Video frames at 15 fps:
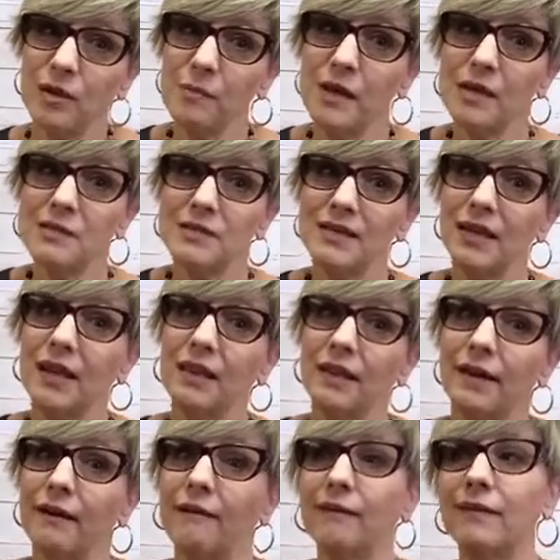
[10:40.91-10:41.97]
might see
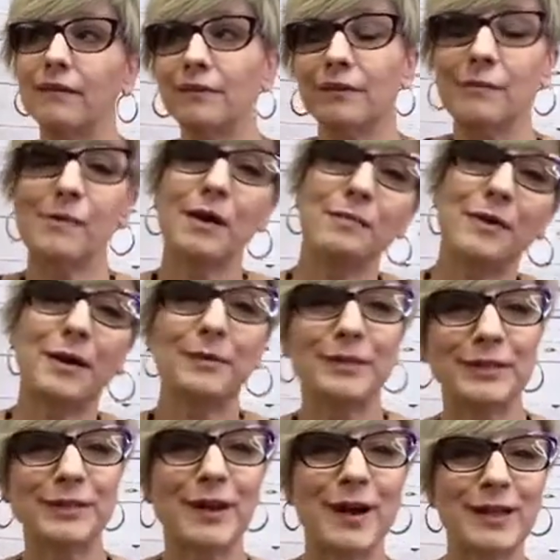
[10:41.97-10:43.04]
there and who I might be able
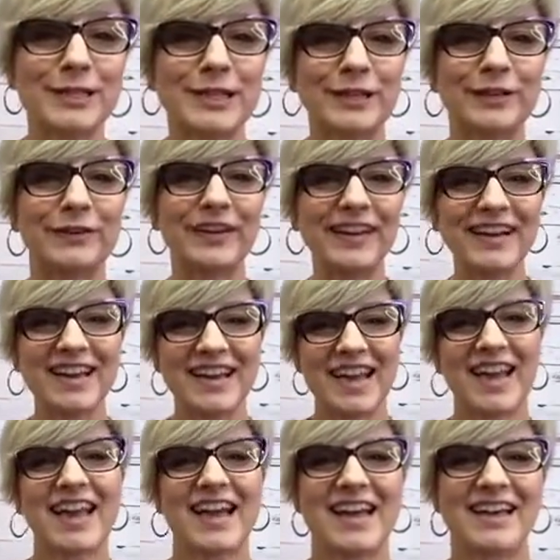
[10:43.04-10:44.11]
to talk to.
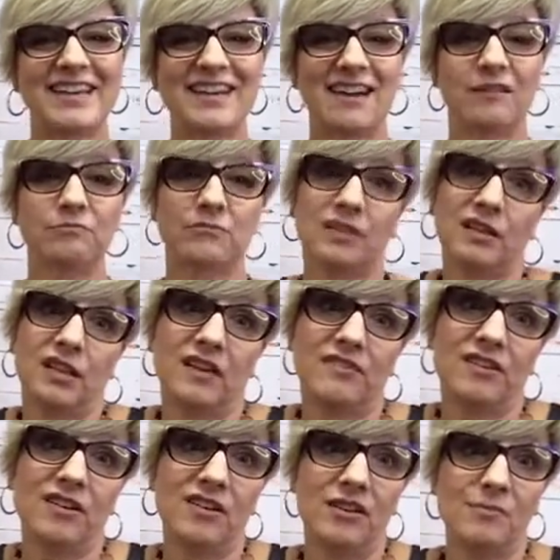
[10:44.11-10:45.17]
And um, you
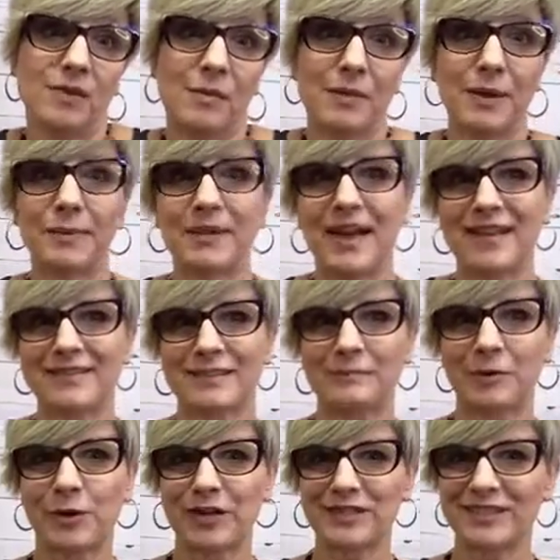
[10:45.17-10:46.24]
never know, you might be able to ask
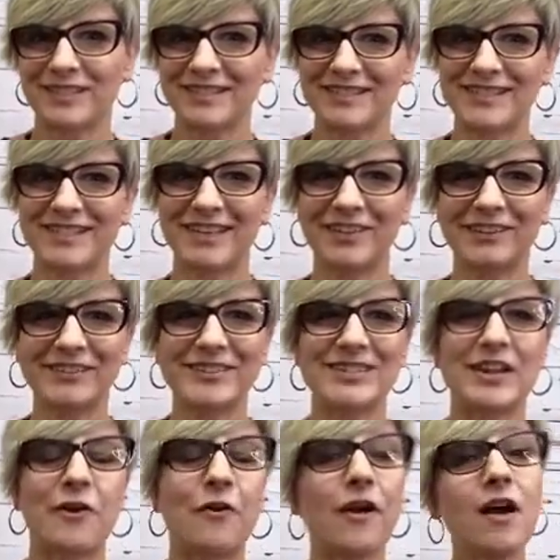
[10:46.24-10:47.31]
some questions too.
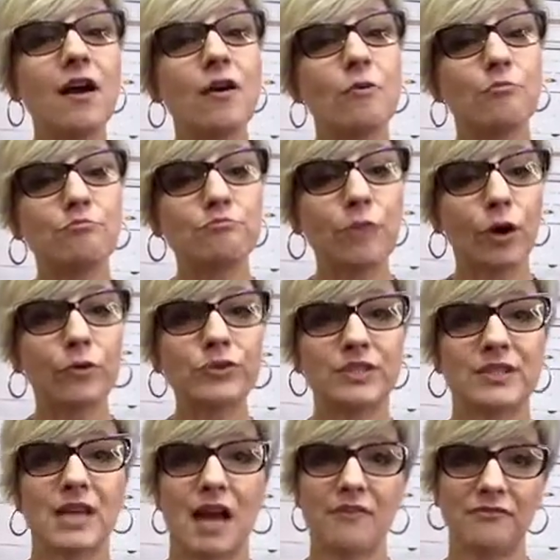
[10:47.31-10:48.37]
So,
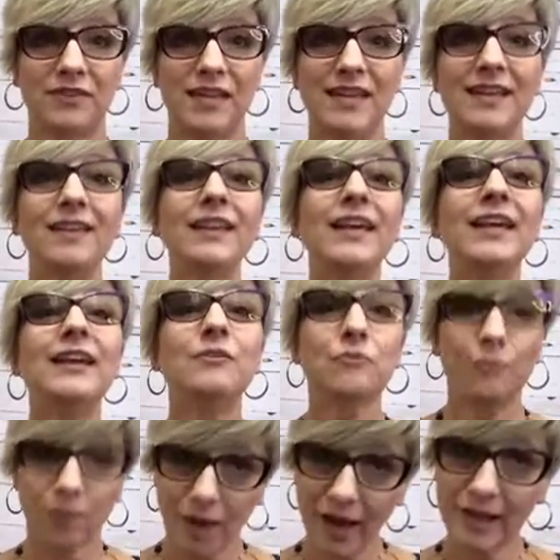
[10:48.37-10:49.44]
most definitely
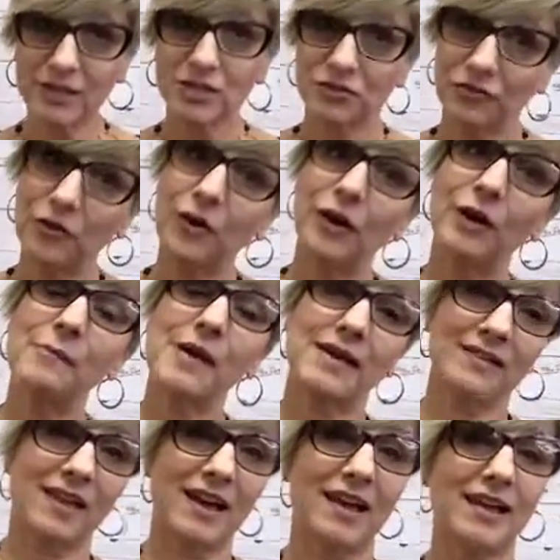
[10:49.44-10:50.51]
watch for
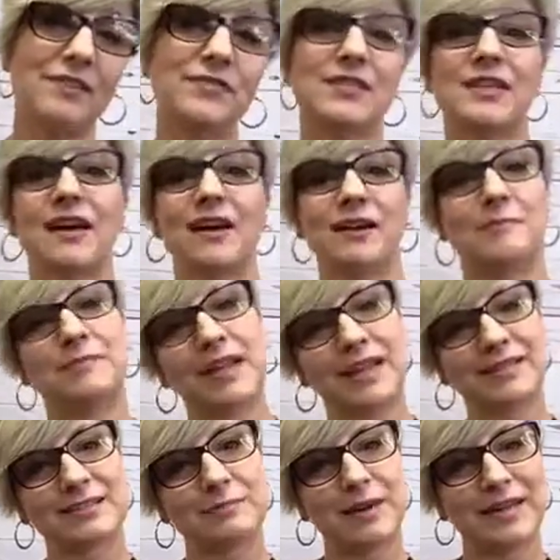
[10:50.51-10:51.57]
my lives um,
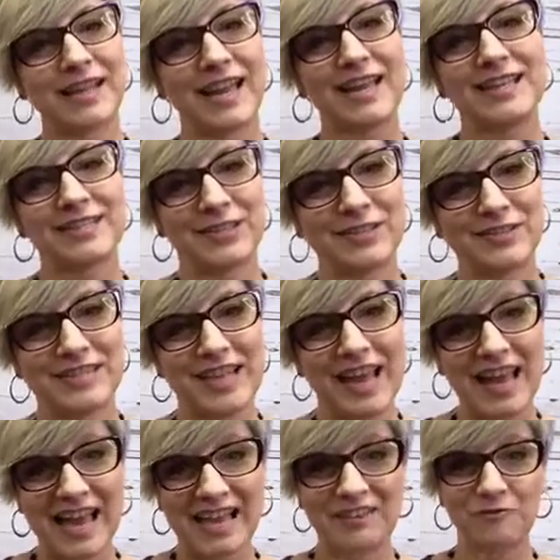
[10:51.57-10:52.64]
next Monday,
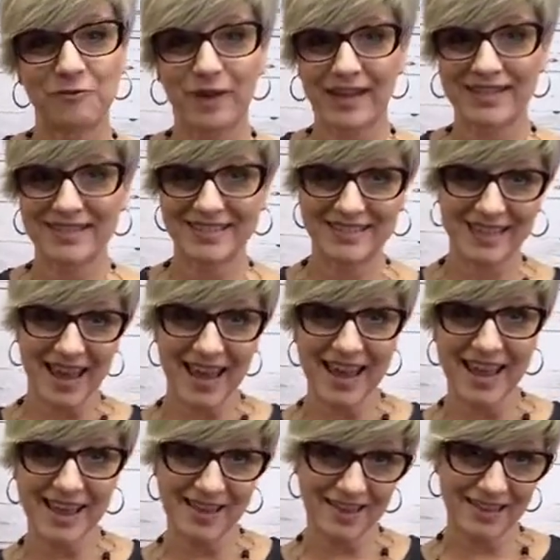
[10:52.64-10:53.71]
Tuesday, and
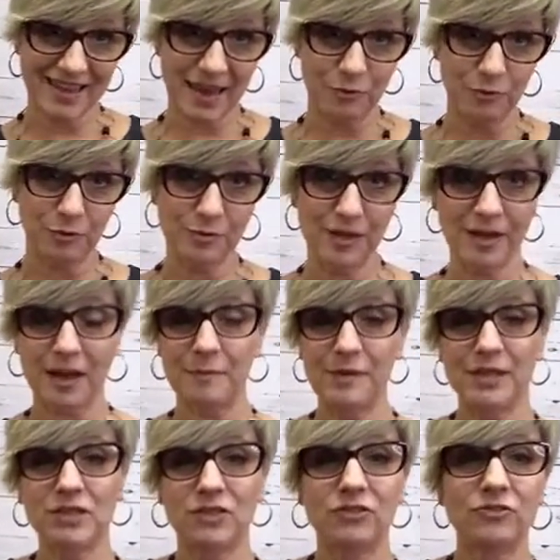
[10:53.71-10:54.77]
Wednesday, and they will be
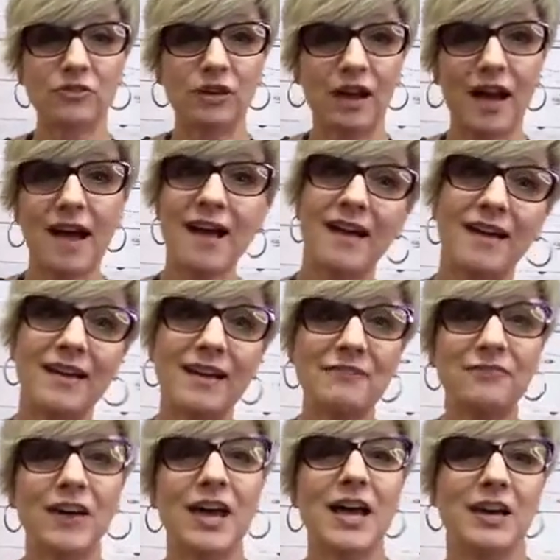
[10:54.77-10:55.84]
coming to you
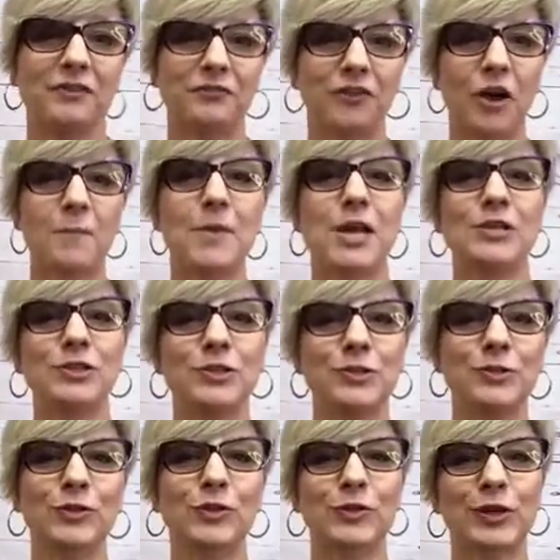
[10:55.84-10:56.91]
live from
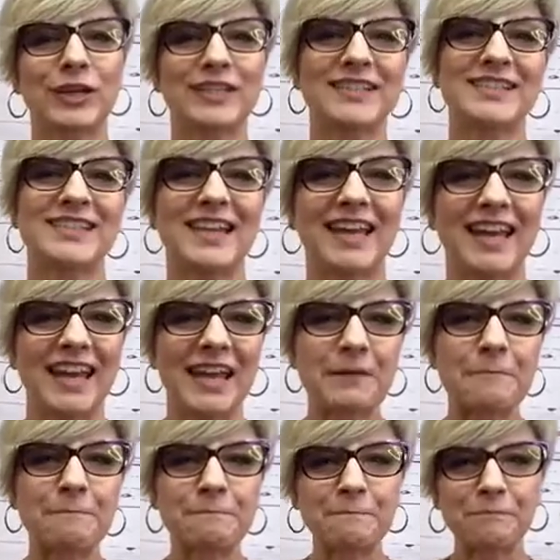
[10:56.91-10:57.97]
New York
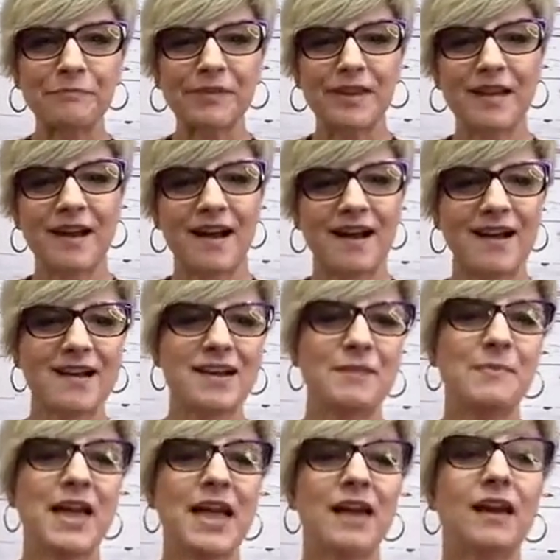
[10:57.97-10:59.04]
City.
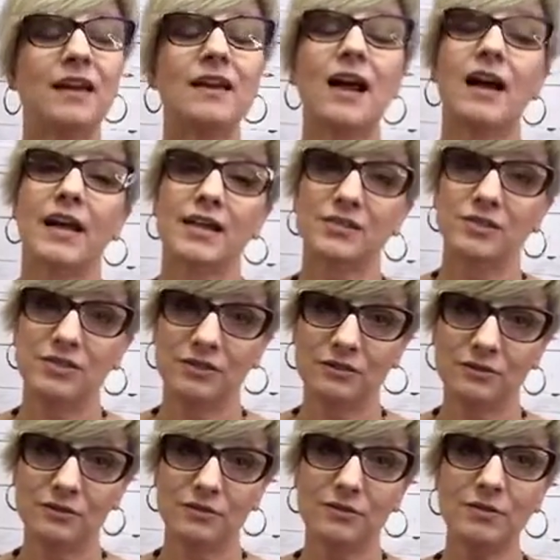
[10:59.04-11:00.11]
Um, and I
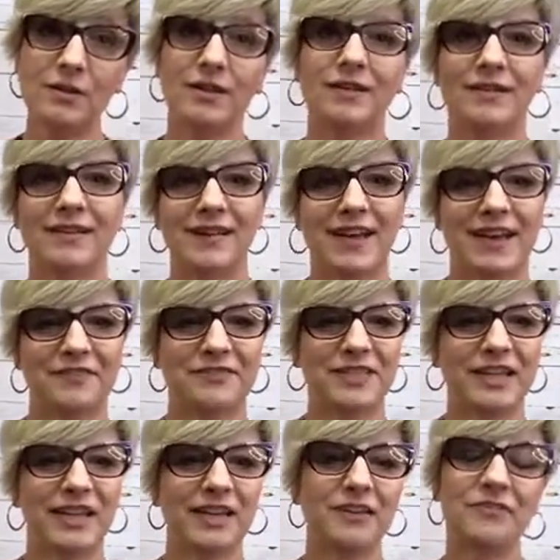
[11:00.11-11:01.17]
do have
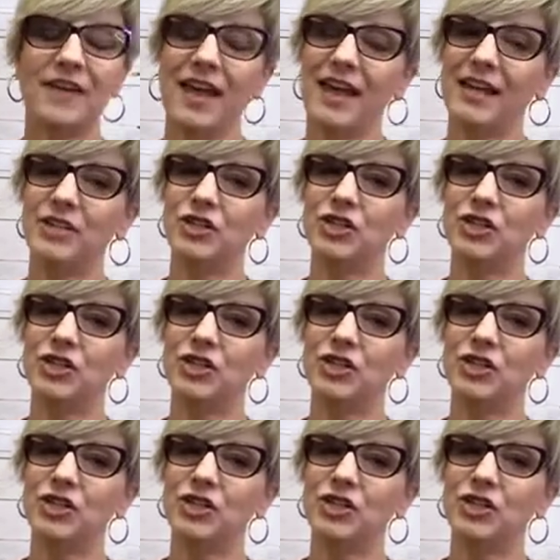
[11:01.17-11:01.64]
to give a